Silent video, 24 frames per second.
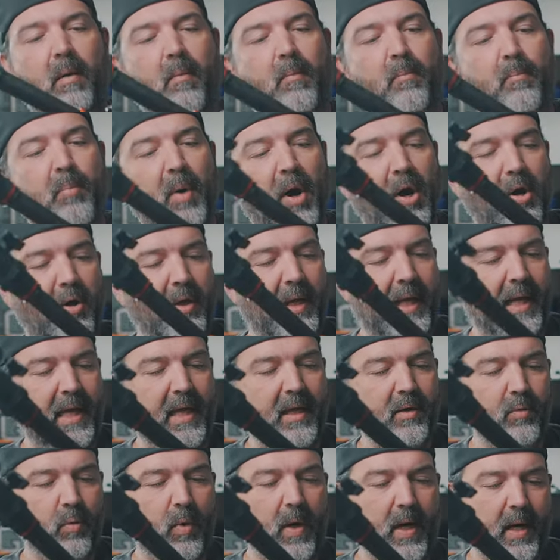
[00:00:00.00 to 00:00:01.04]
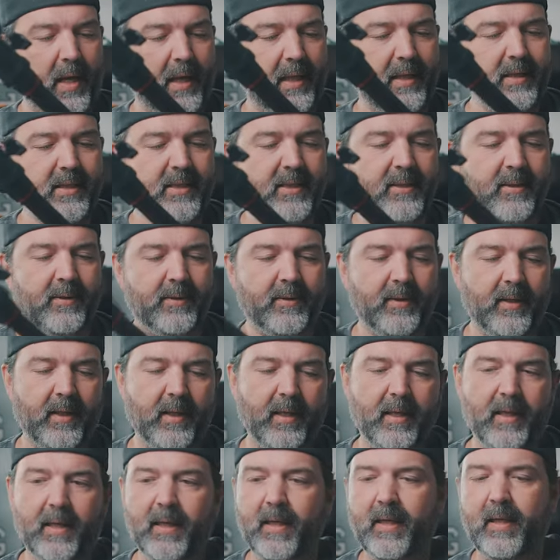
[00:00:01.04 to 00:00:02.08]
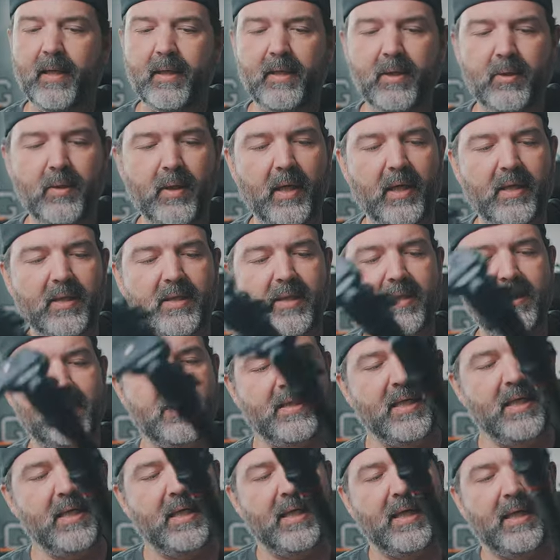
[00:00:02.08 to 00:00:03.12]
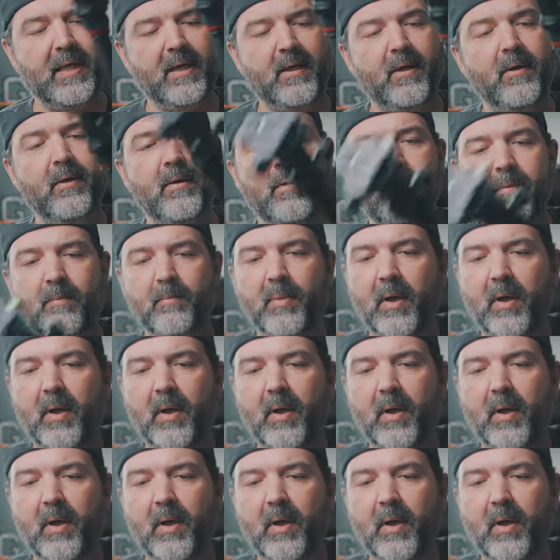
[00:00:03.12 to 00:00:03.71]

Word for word: Ball head wise, uh, you guys can see it here.